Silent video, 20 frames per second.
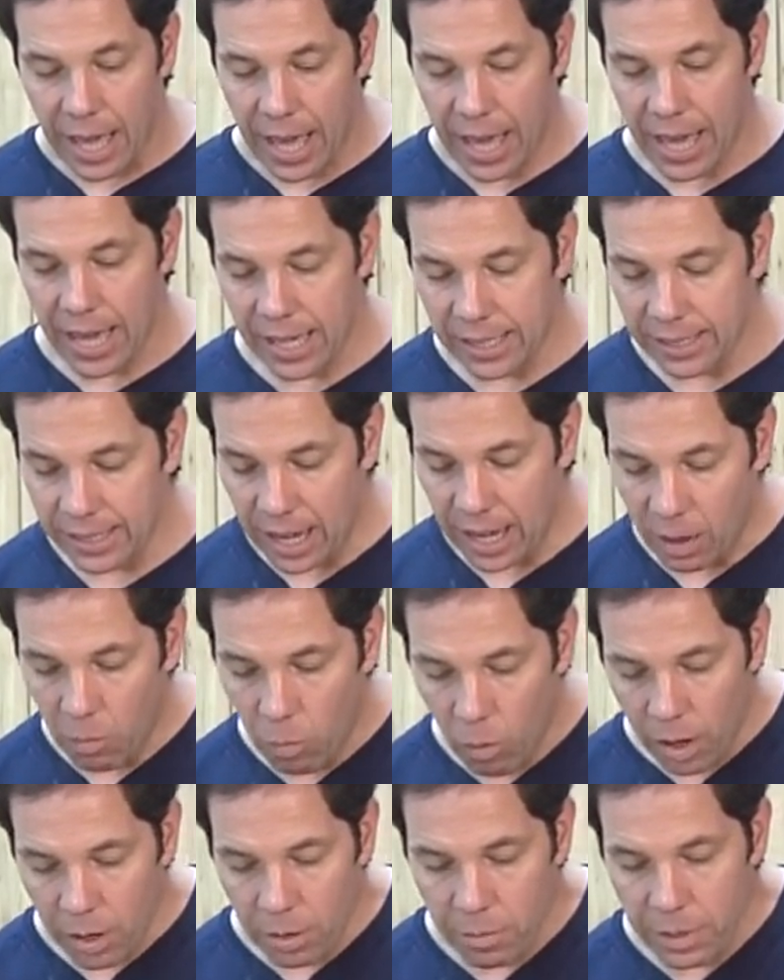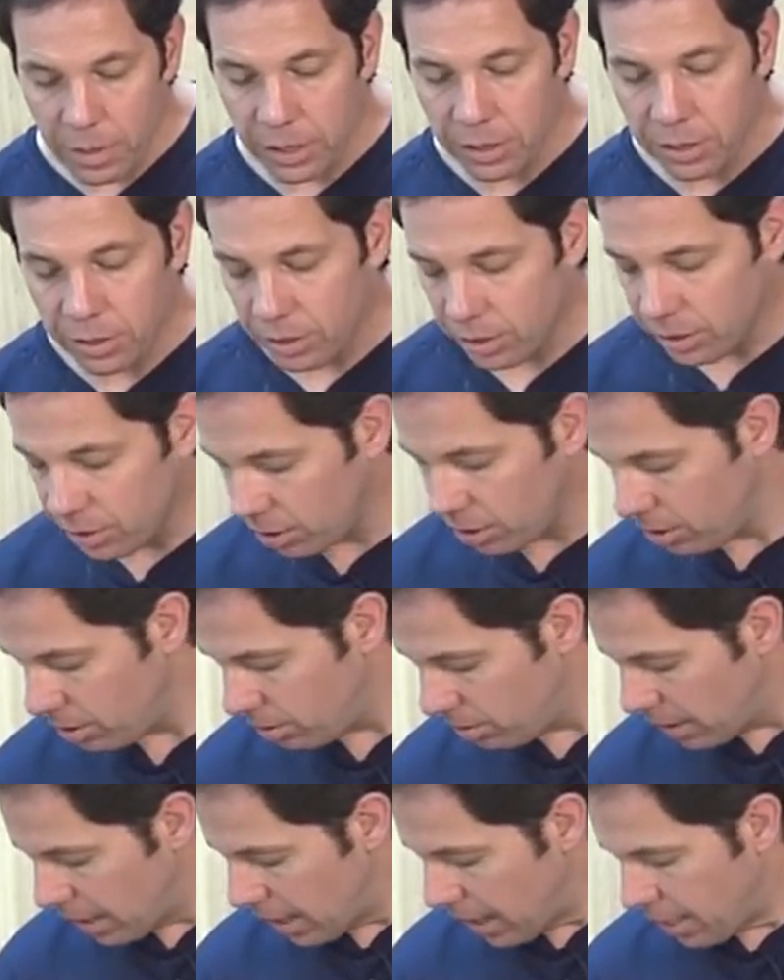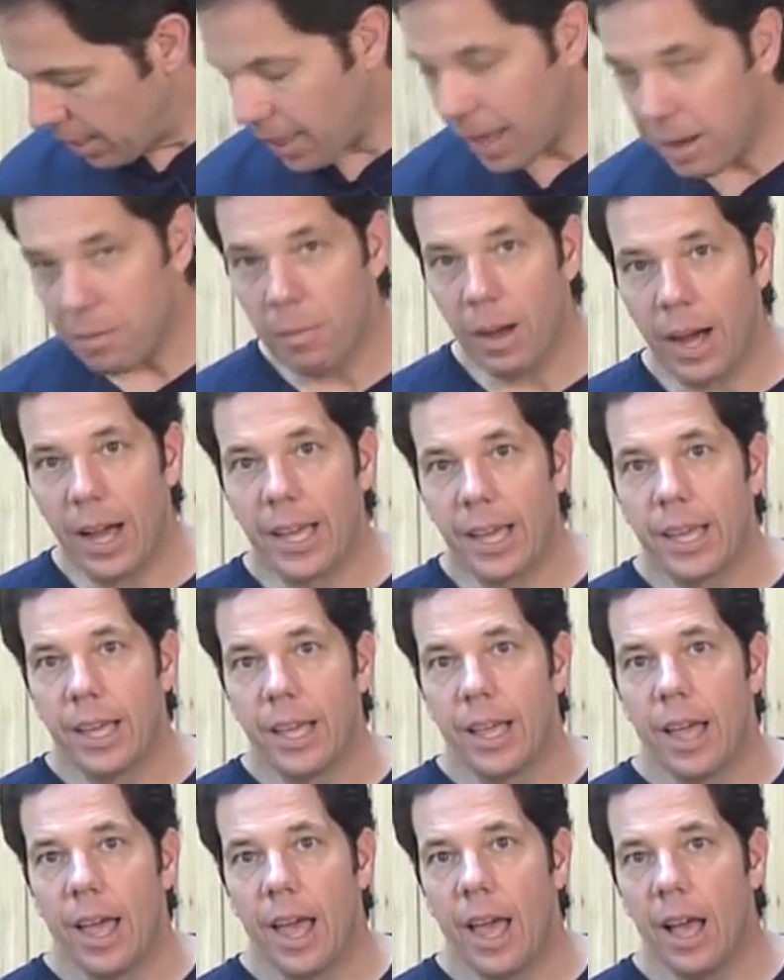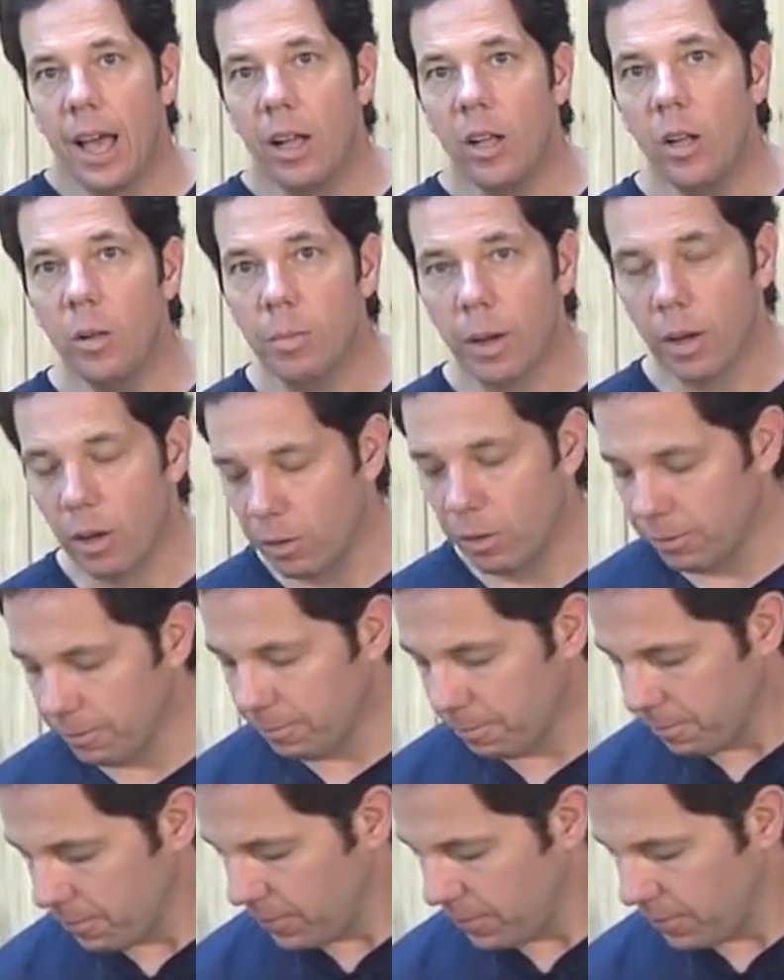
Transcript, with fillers: And I want to make sure, too, that my elbow